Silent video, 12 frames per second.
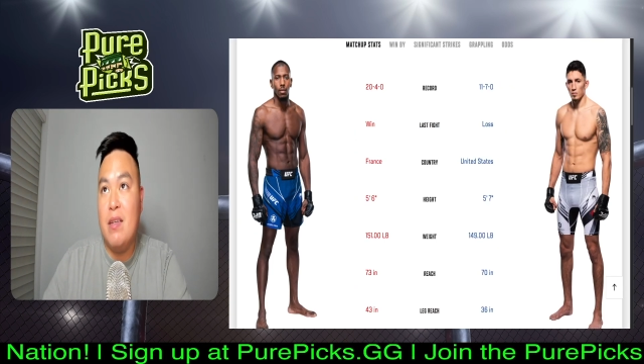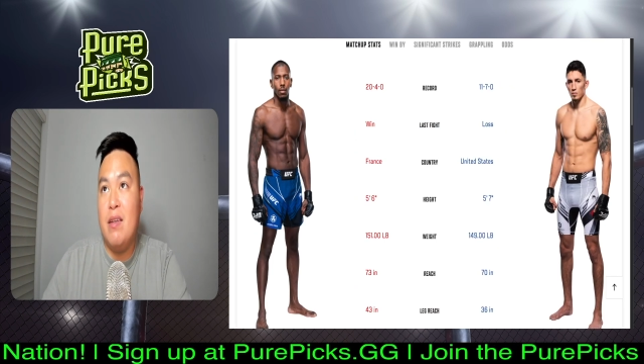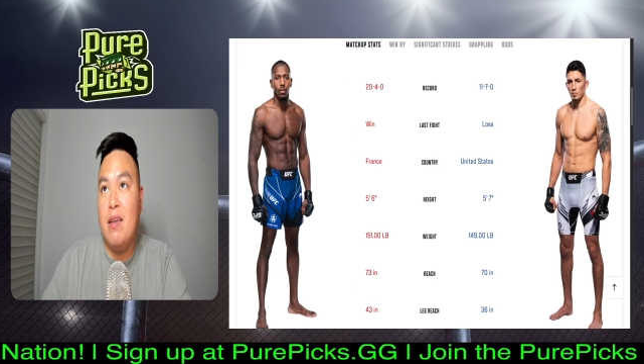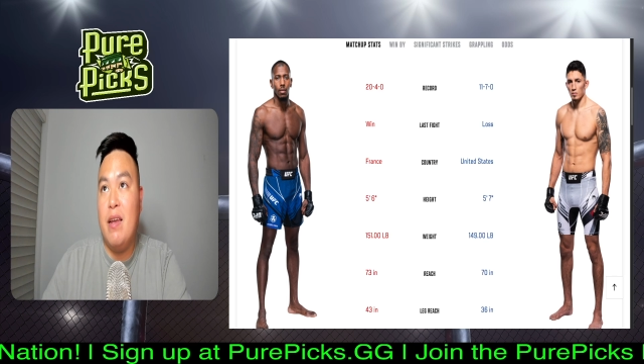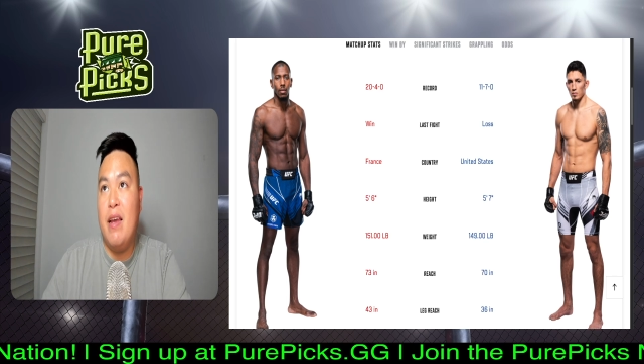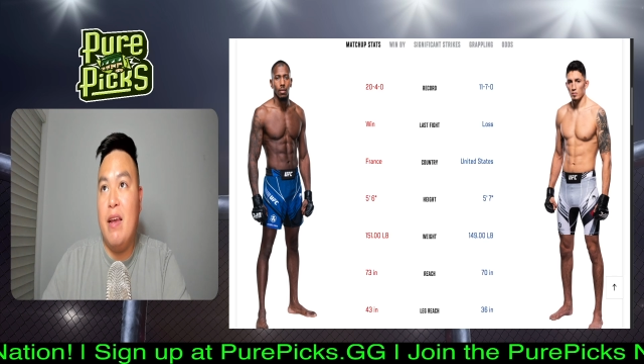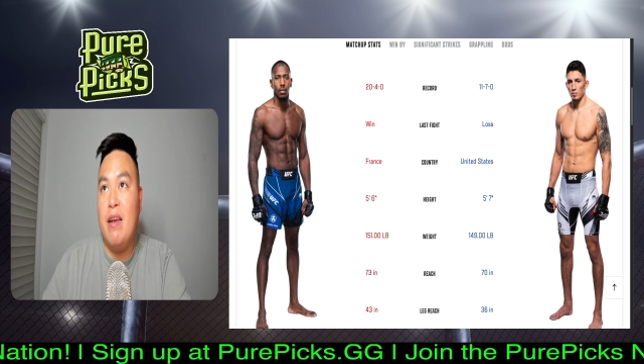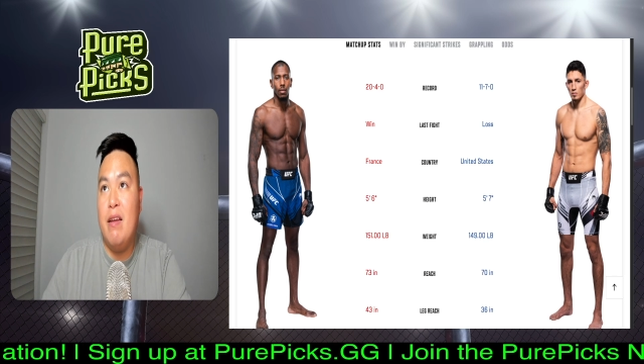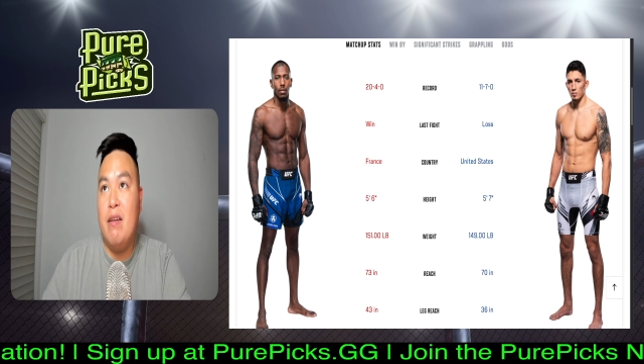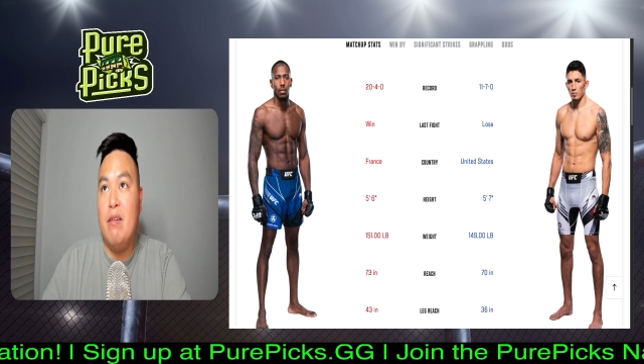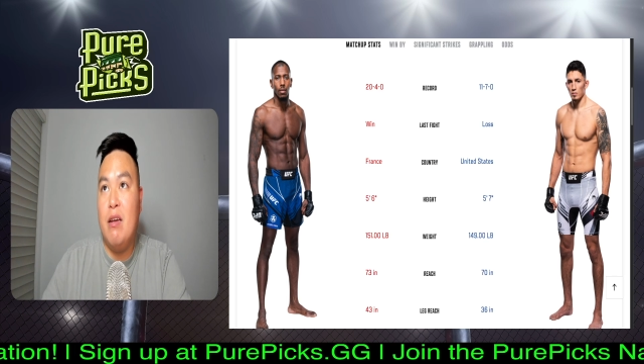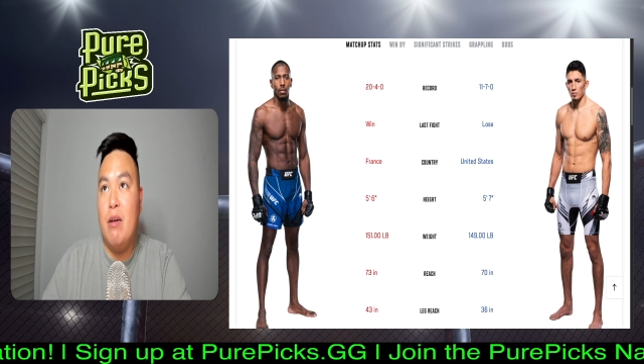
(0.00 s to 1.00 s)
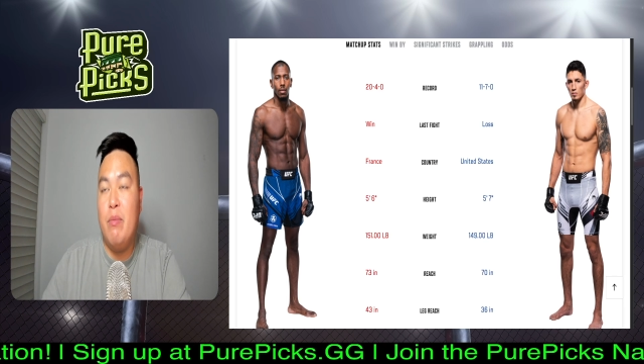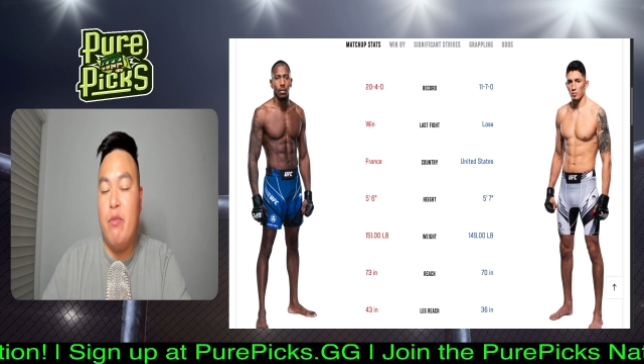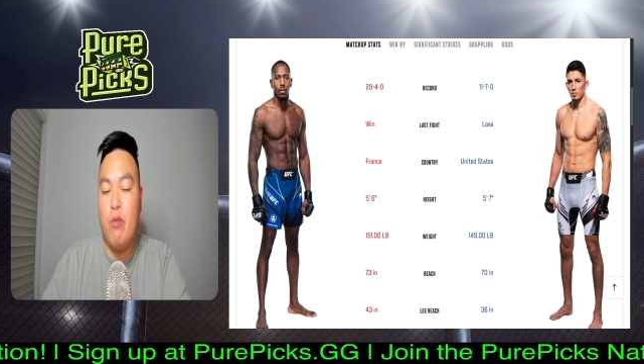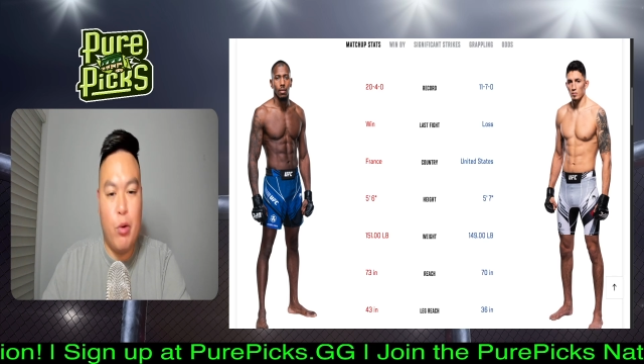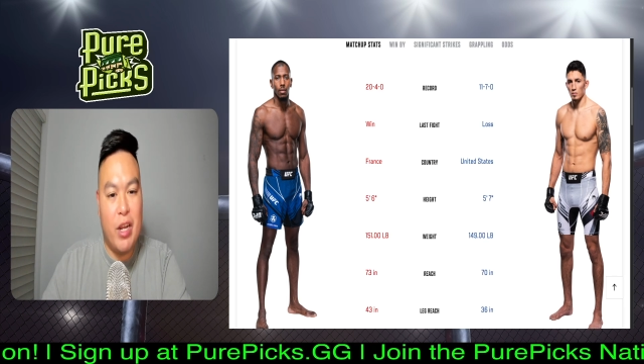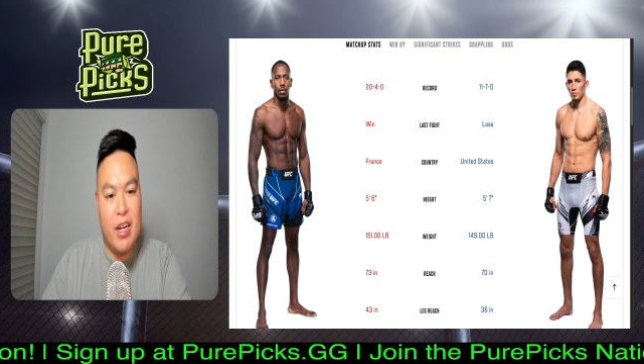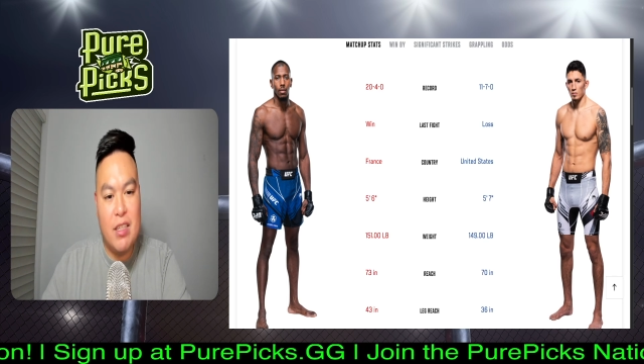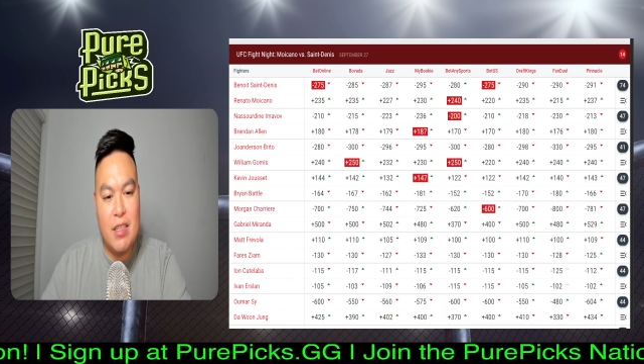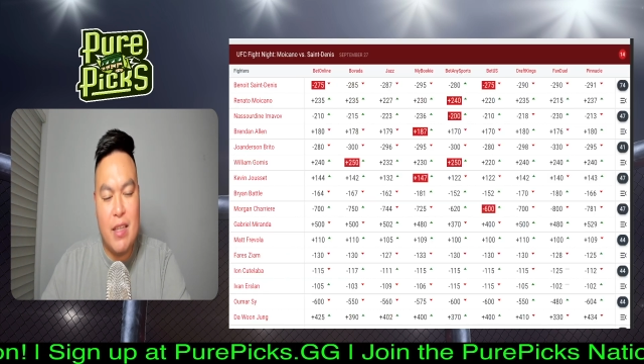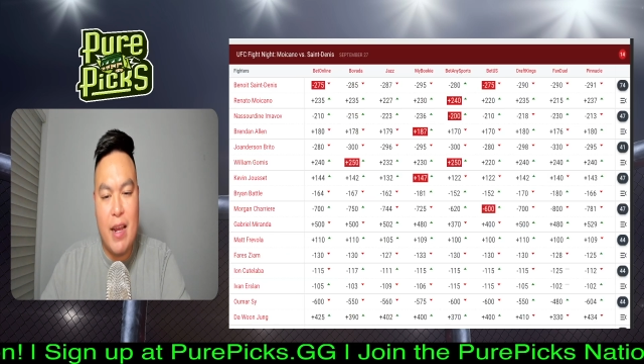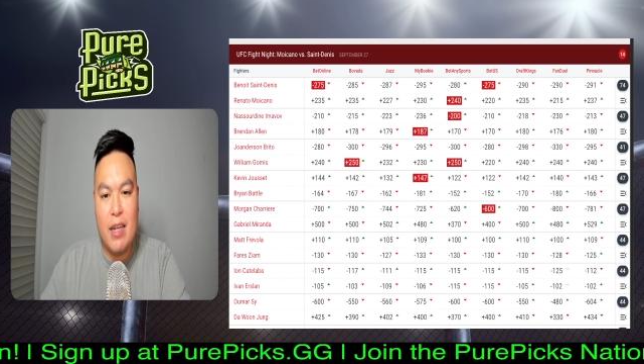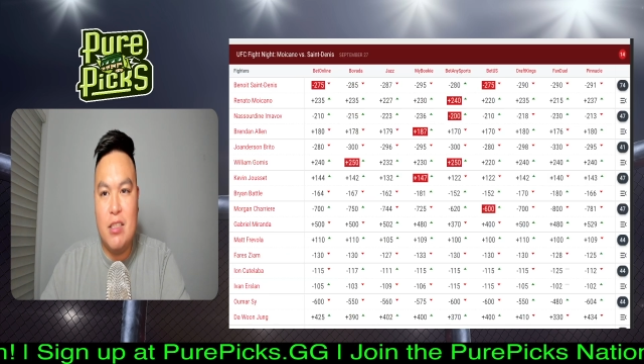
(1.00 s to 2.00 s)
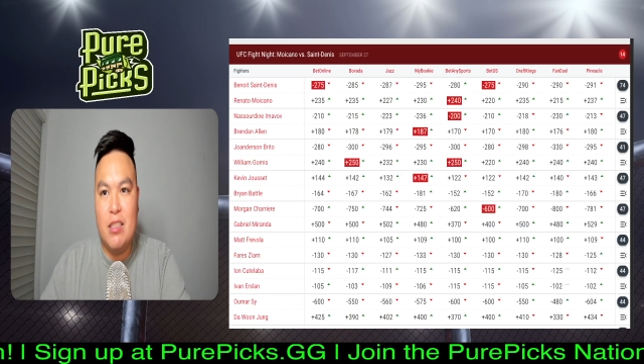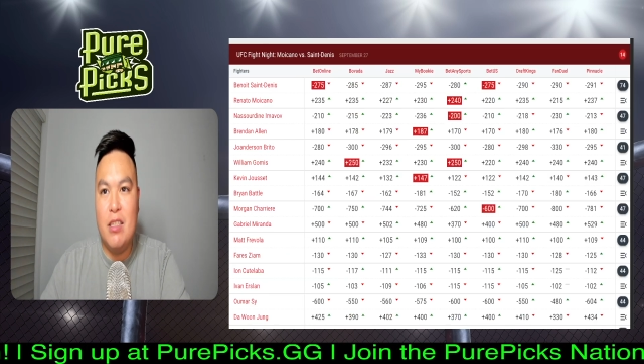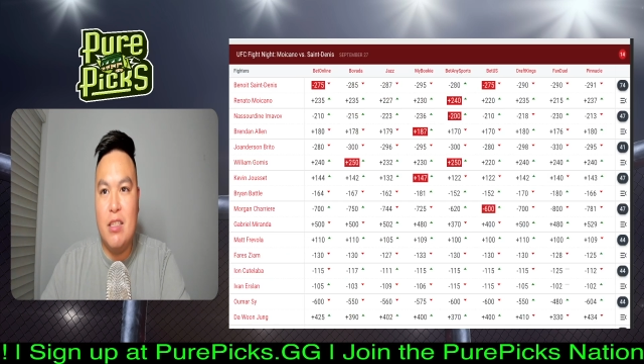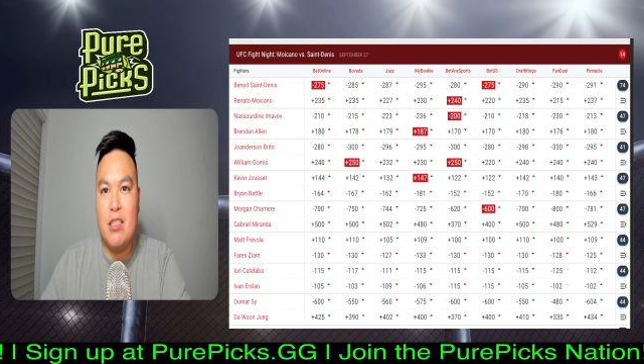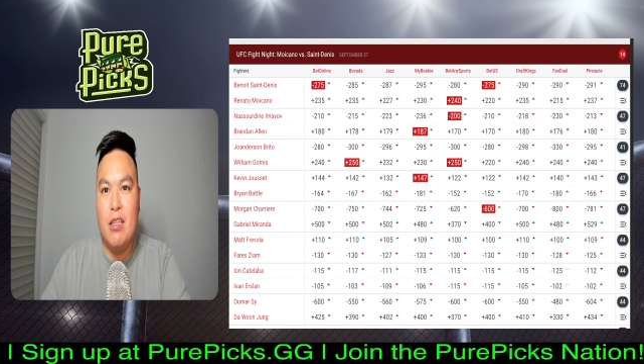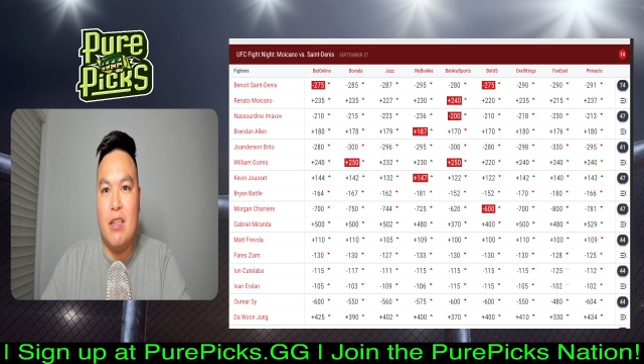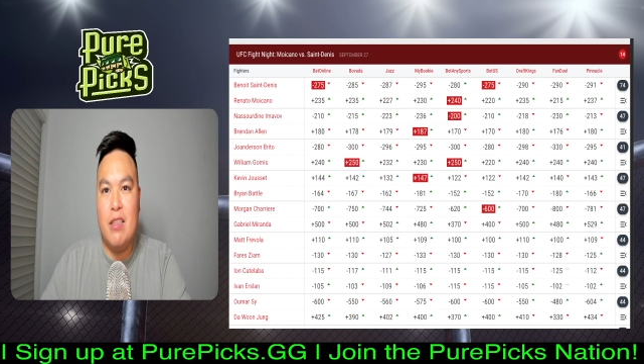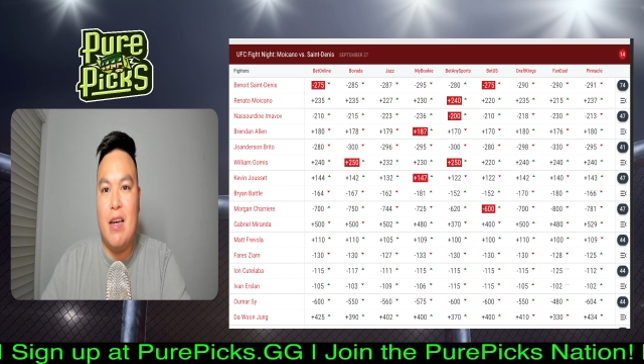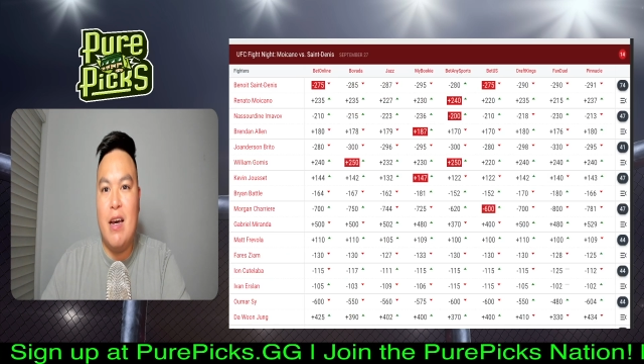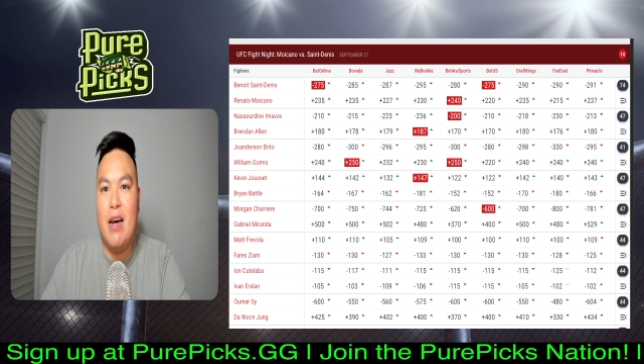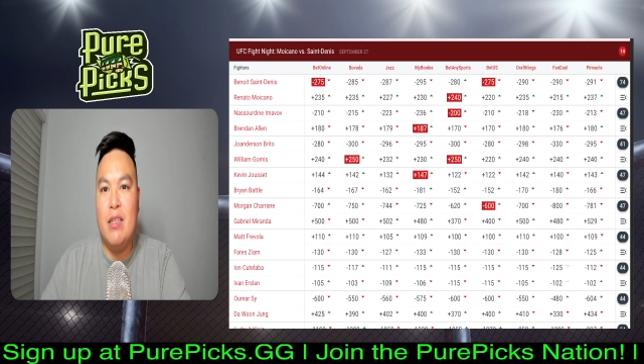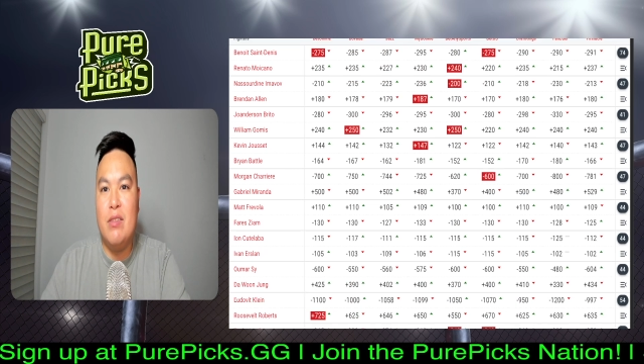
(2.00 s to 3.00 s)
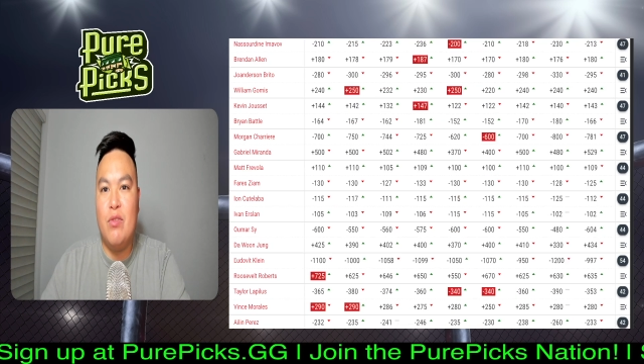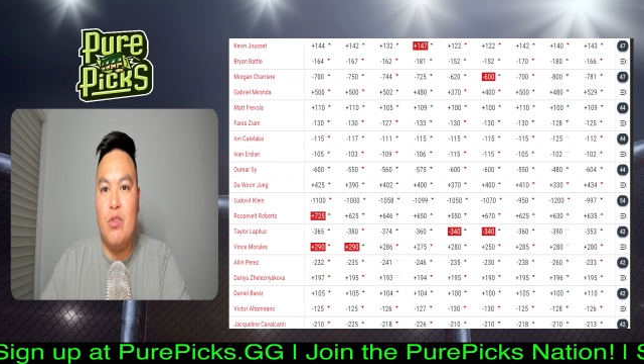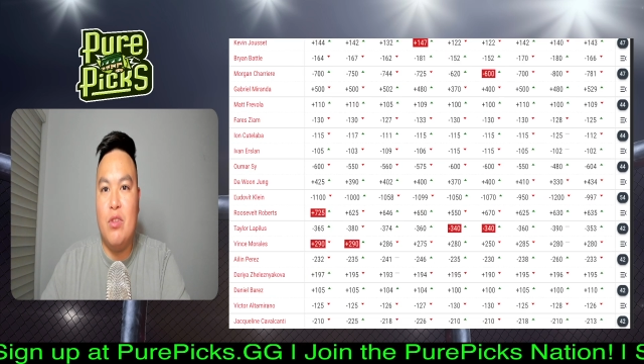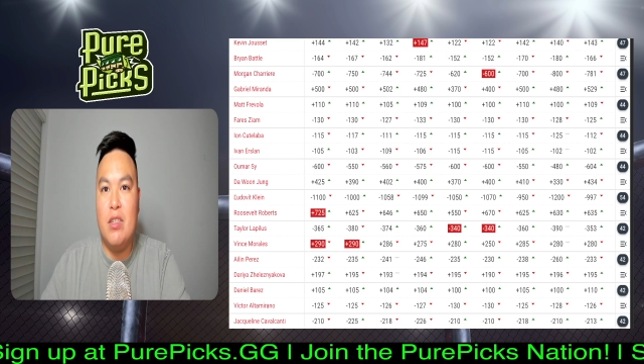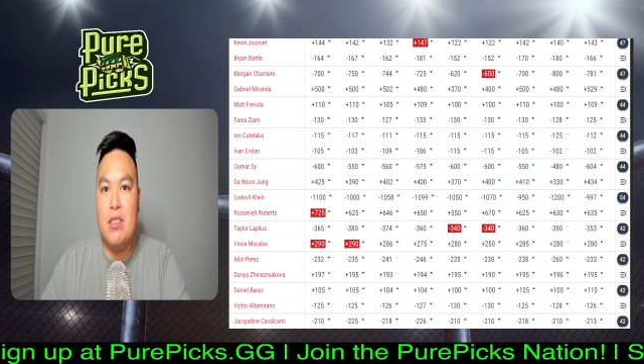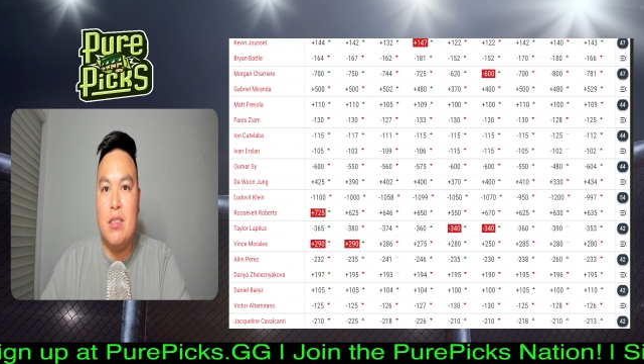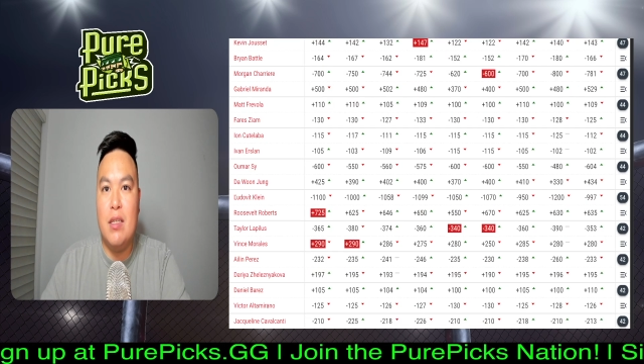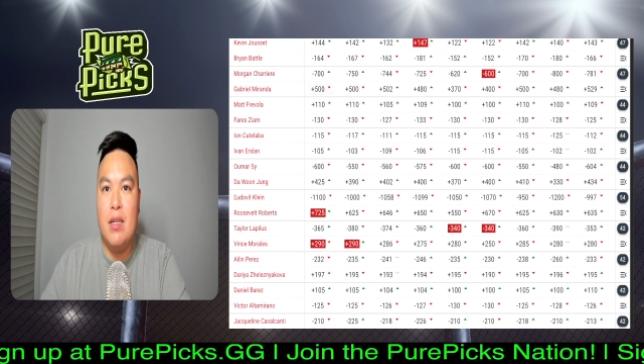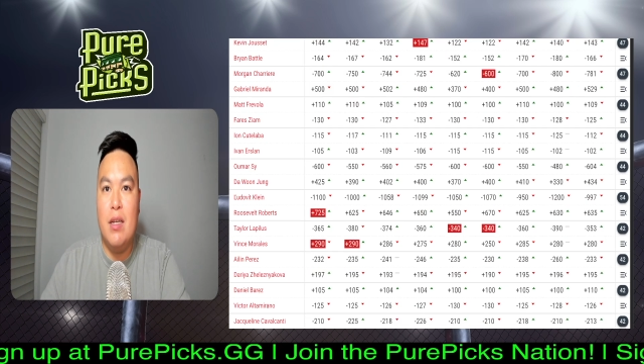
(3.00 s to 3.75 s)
And before we get into that, actually, let's look at the odds for this.